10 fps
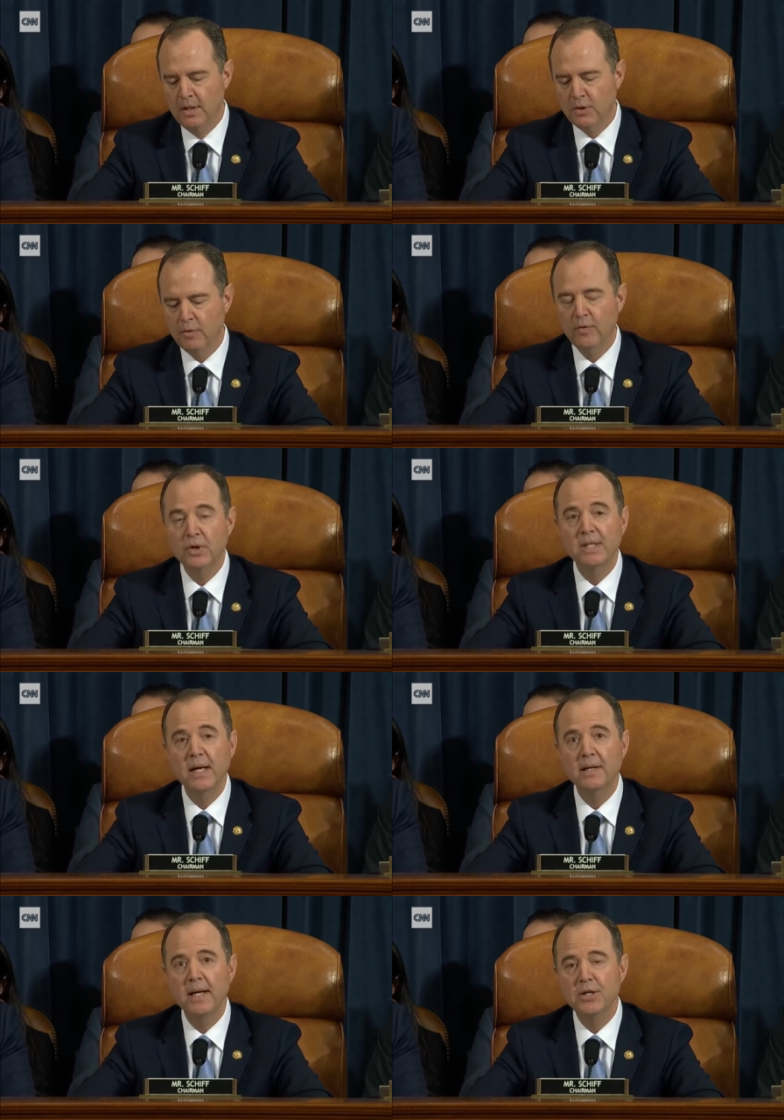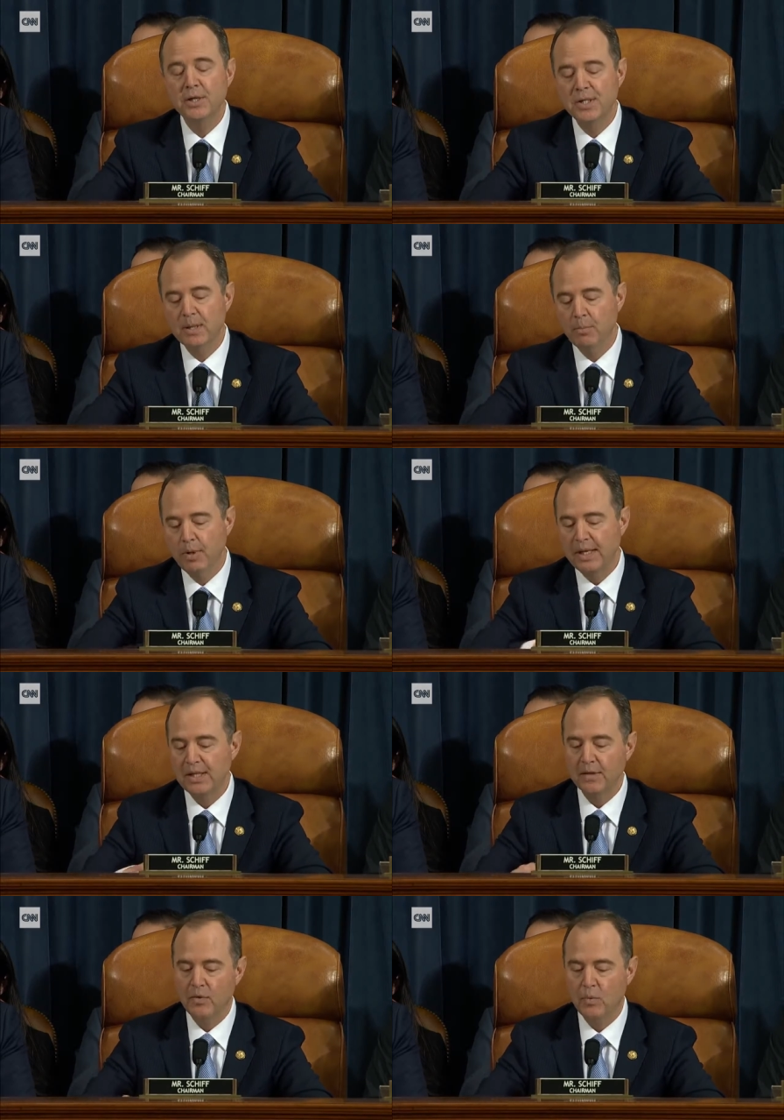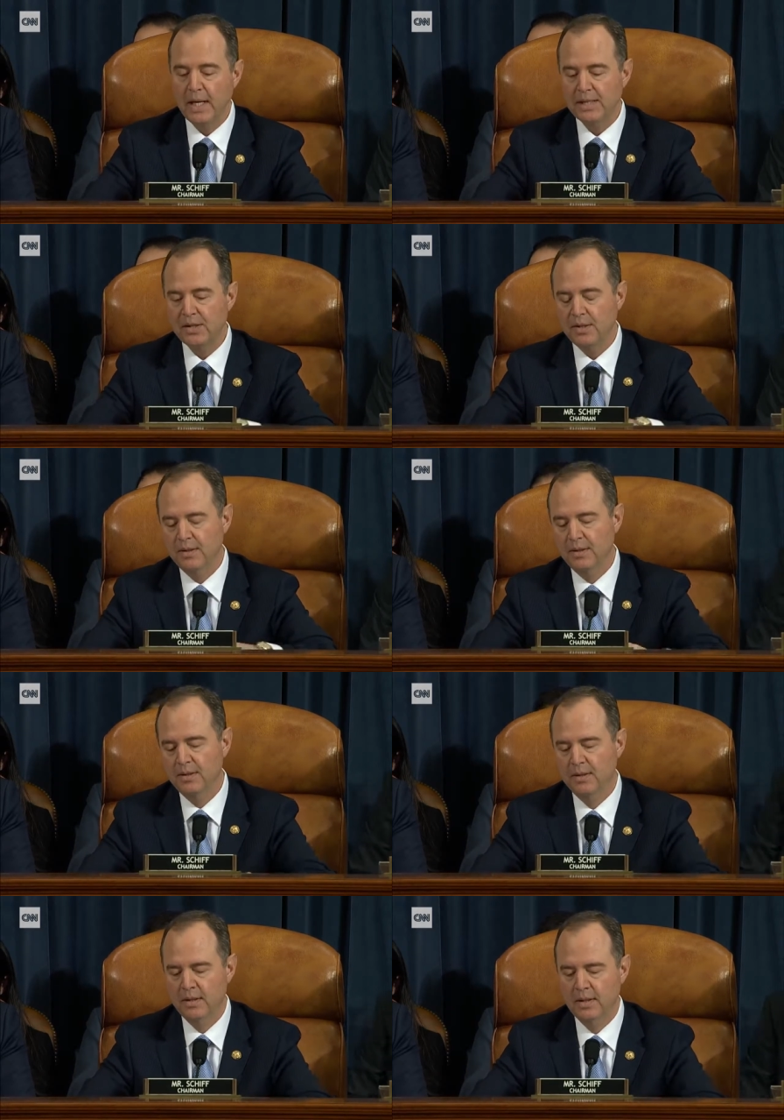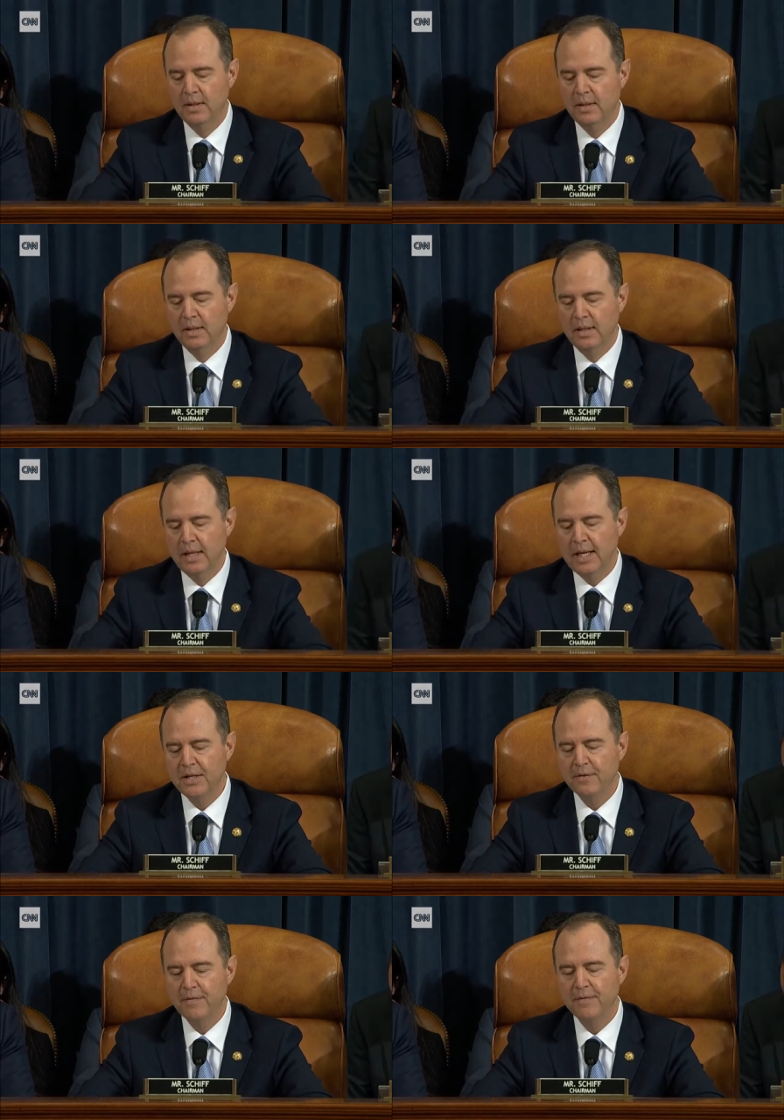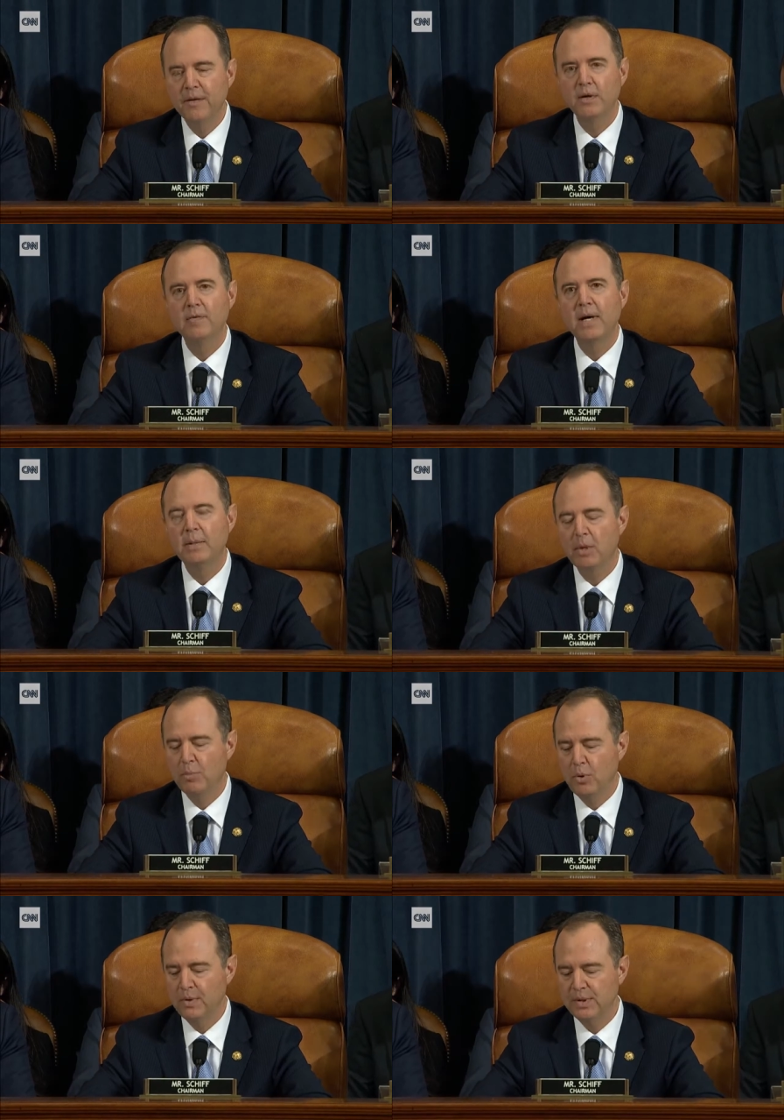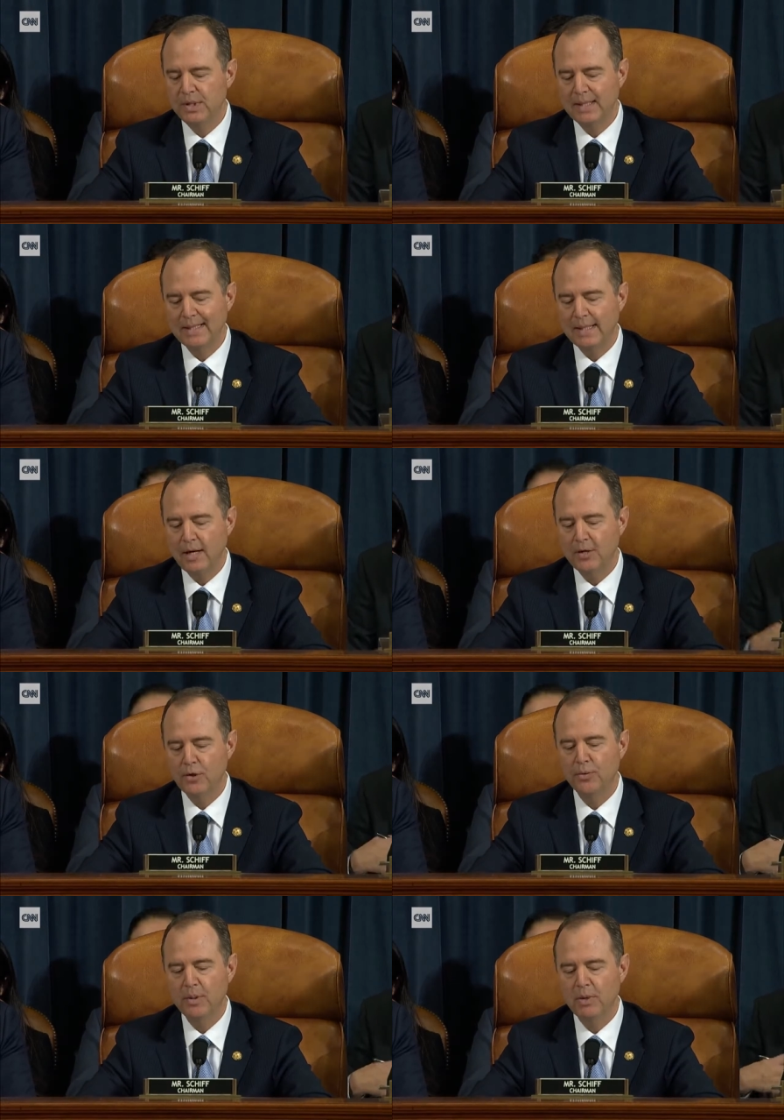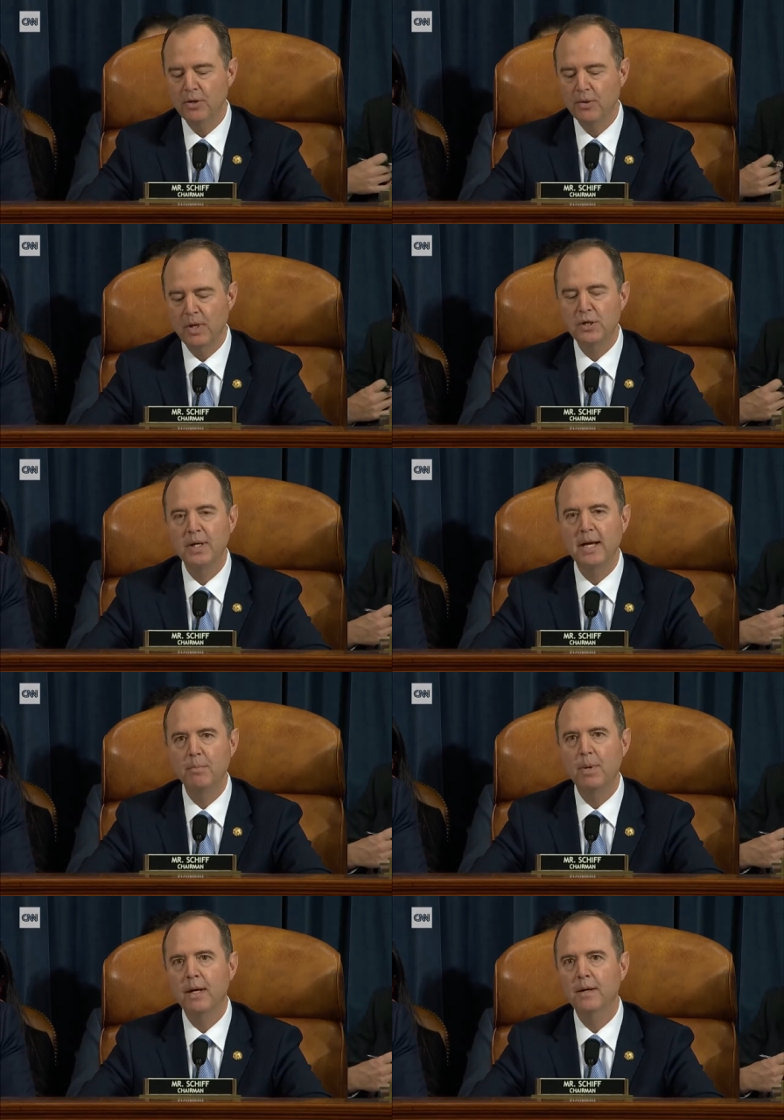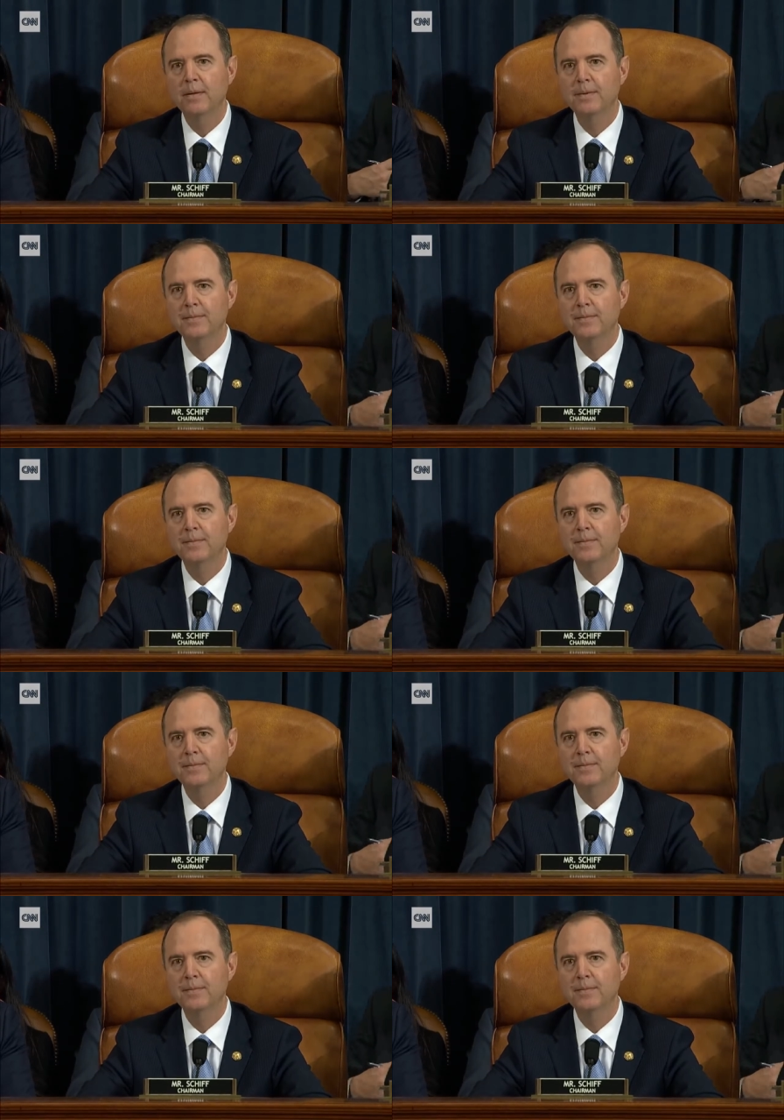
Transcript: to reverse that nation's embrace of the West and to fulfill Vladimir Putin's desire to rebuild a Russian empire.